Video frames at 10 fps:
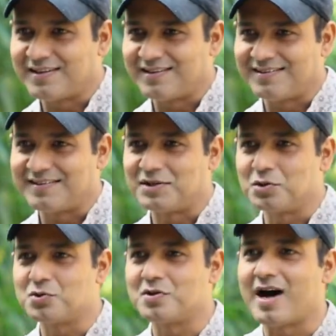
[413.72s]
it
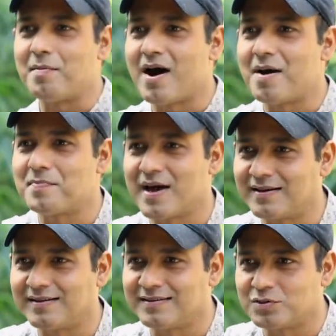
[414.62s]
used to come up,
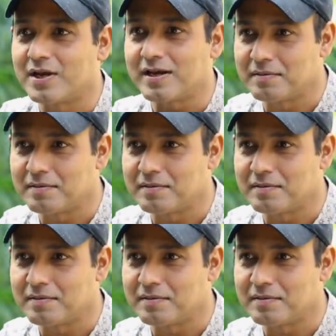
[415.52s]
and so